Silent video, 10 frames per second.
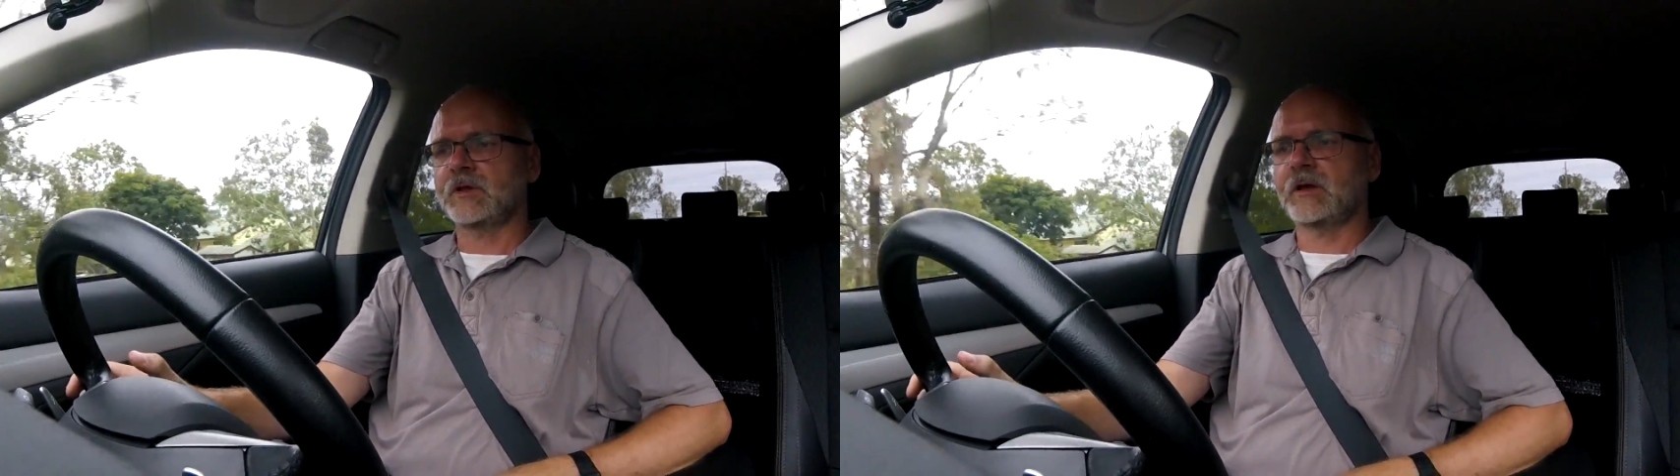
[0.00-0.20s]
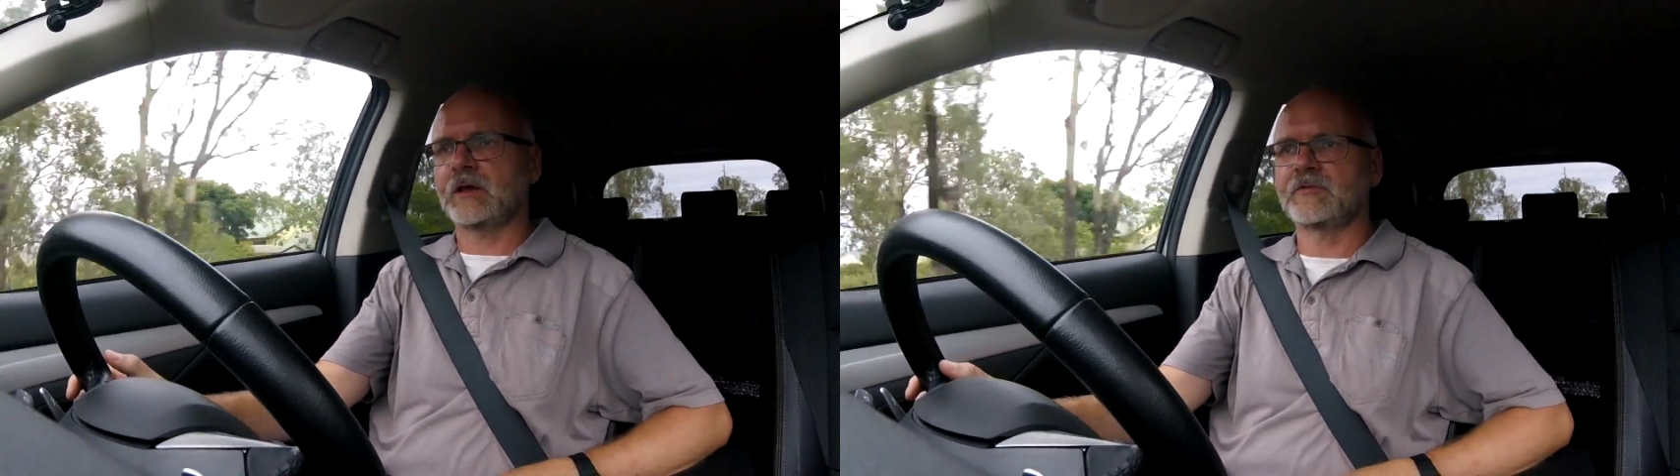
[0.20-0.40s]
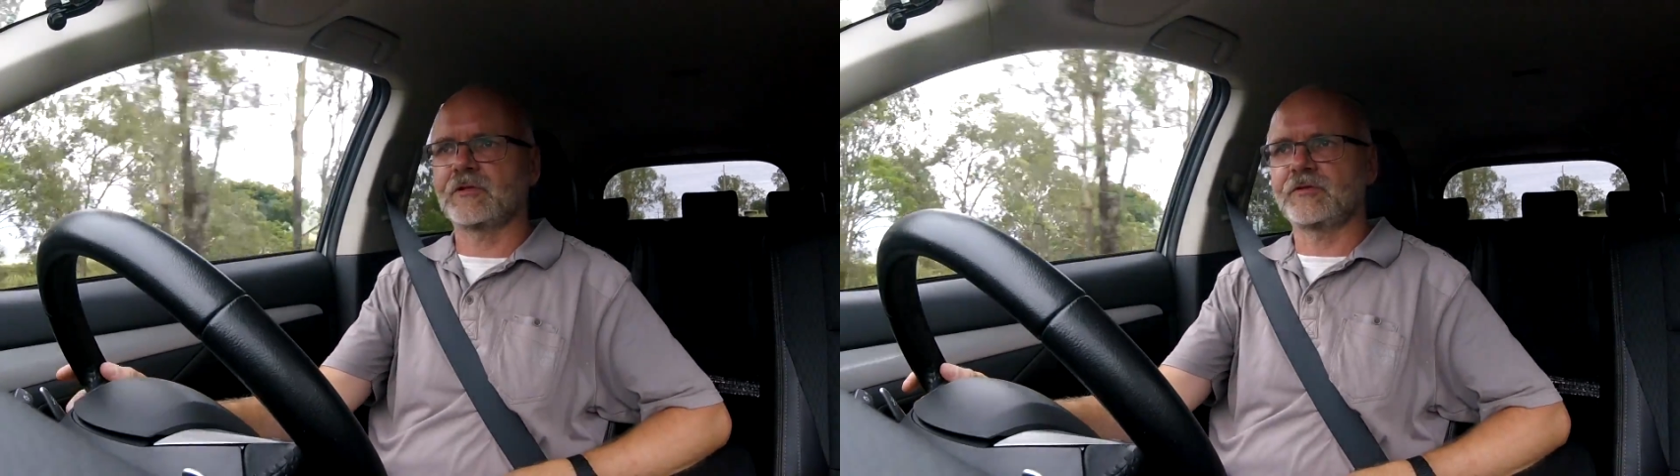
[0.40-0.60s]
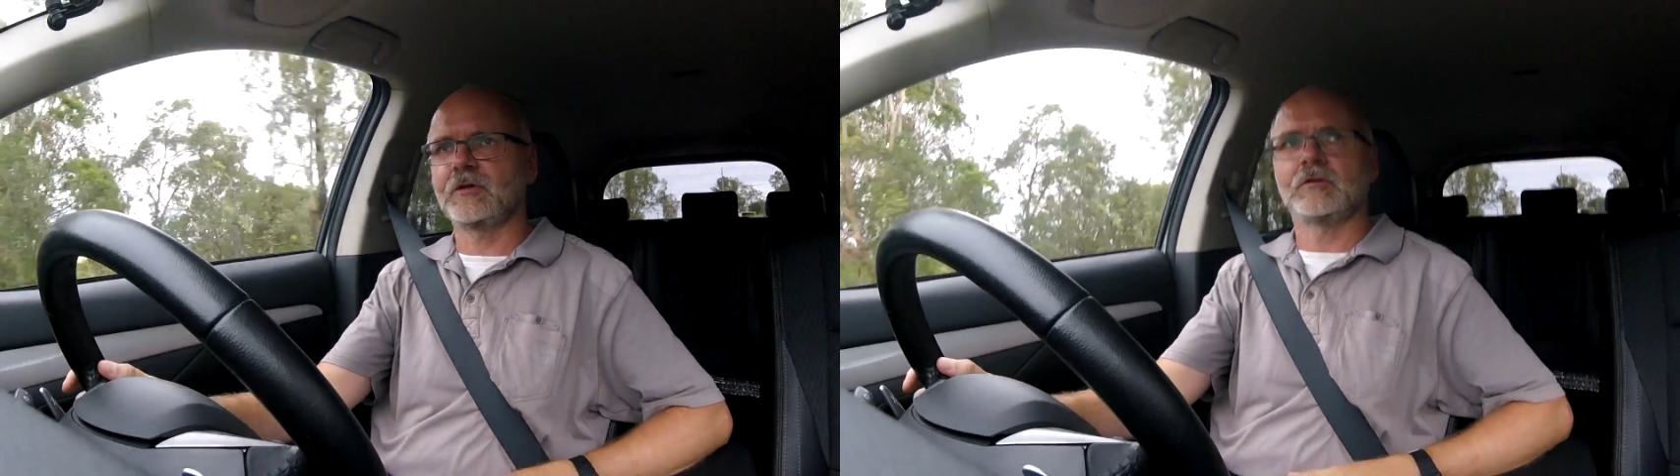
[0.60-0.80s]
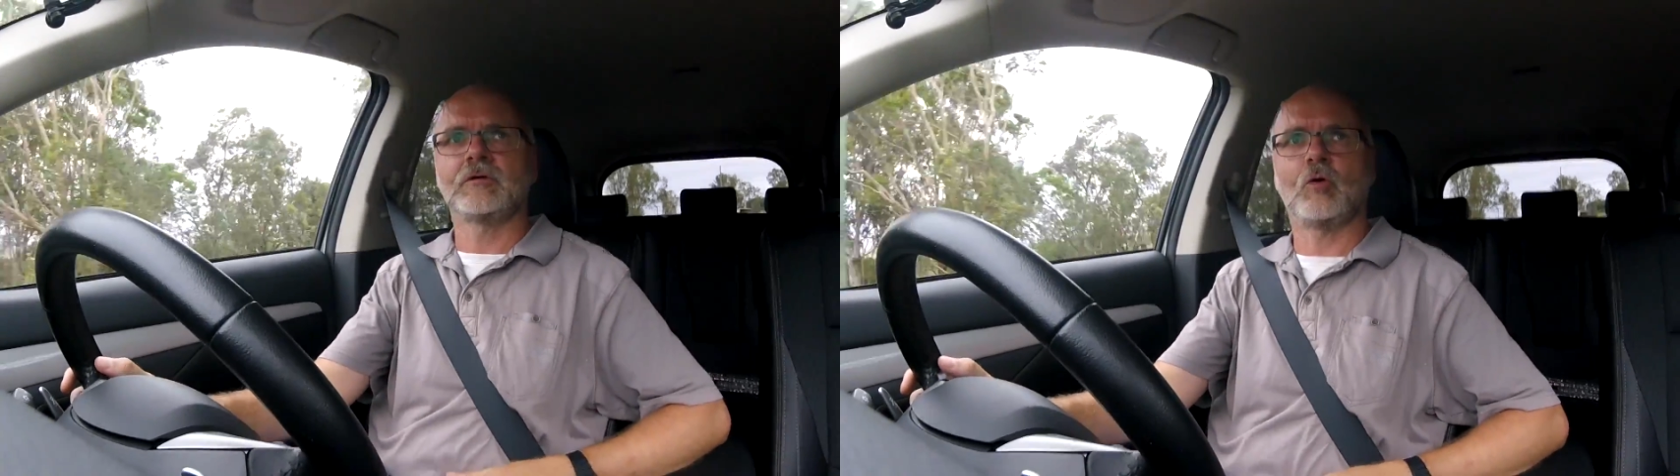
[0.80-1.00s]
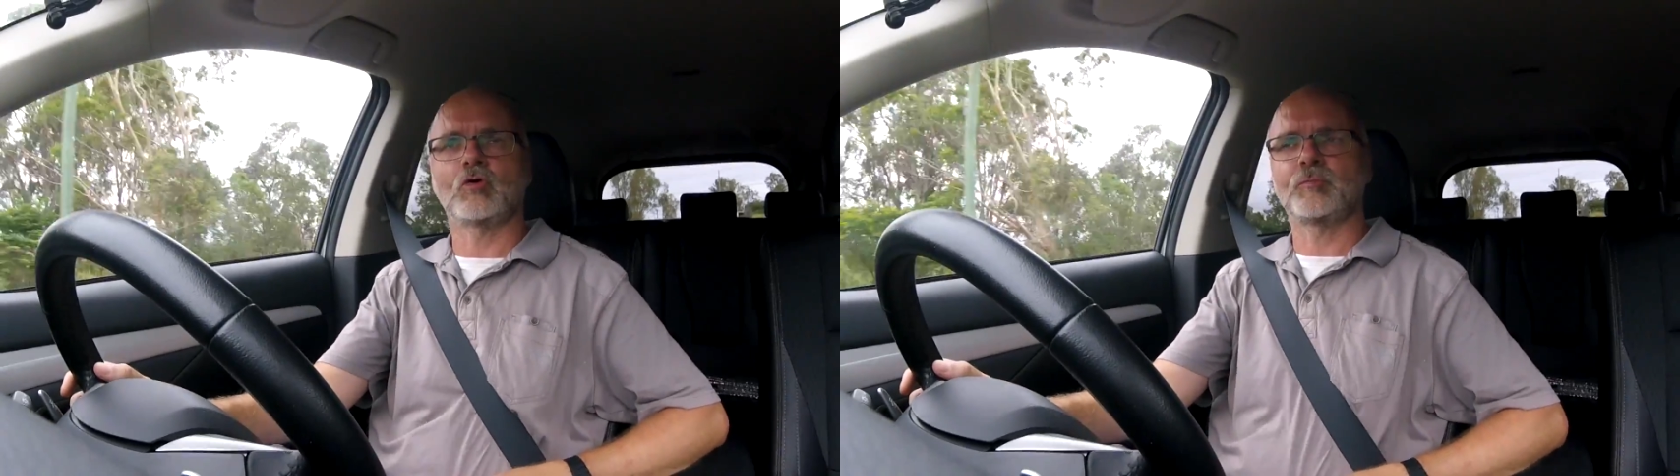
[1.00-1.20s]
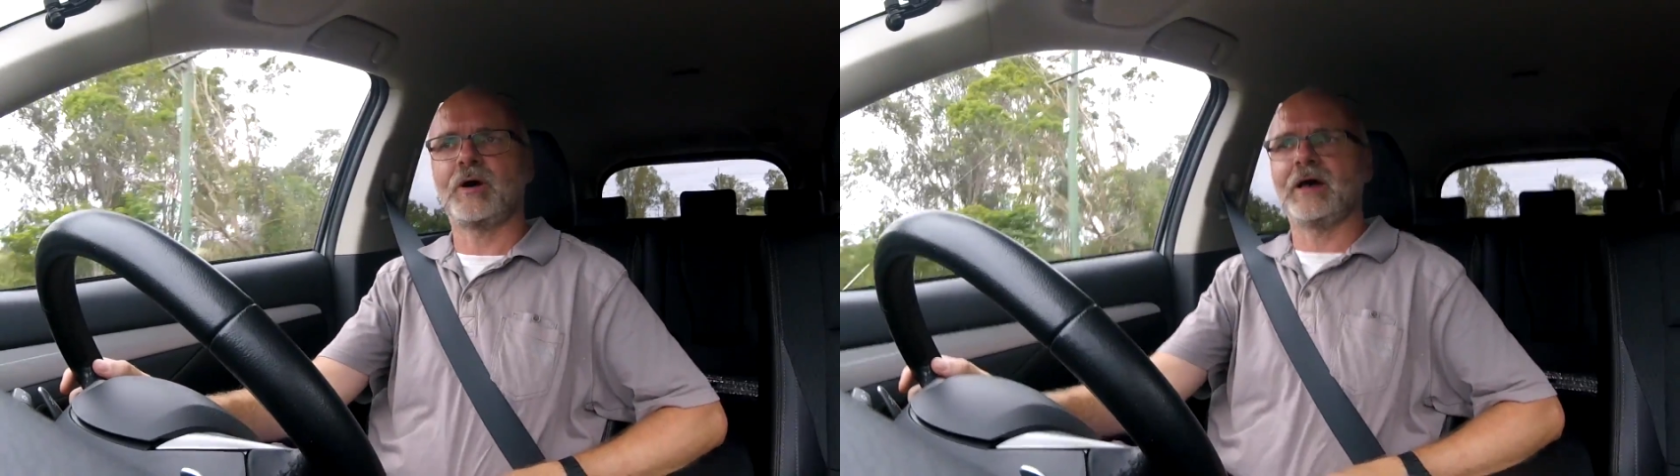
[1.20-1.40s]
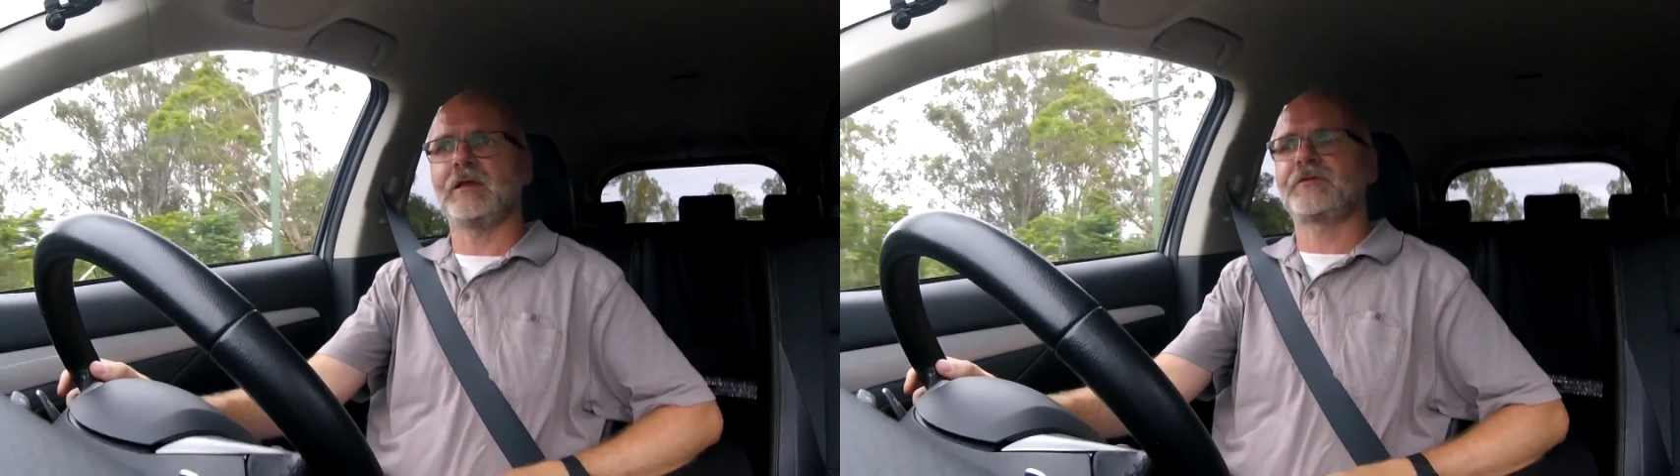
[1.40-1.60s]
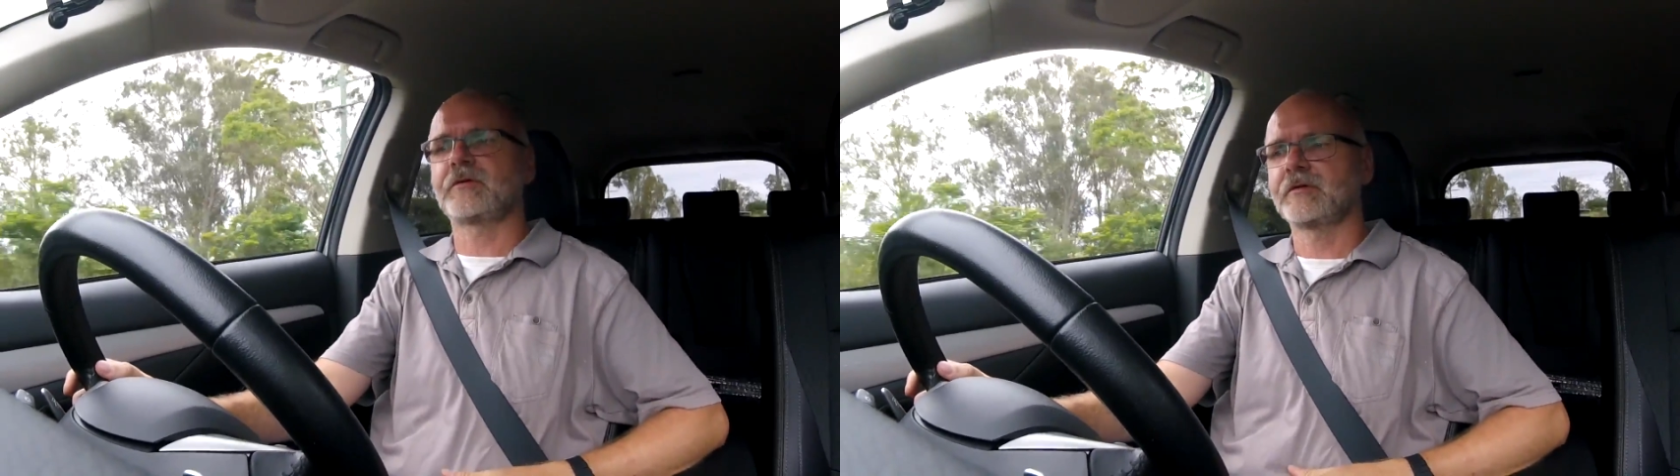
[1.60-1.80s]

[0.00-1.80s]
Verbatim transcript: Cancel the autopilot.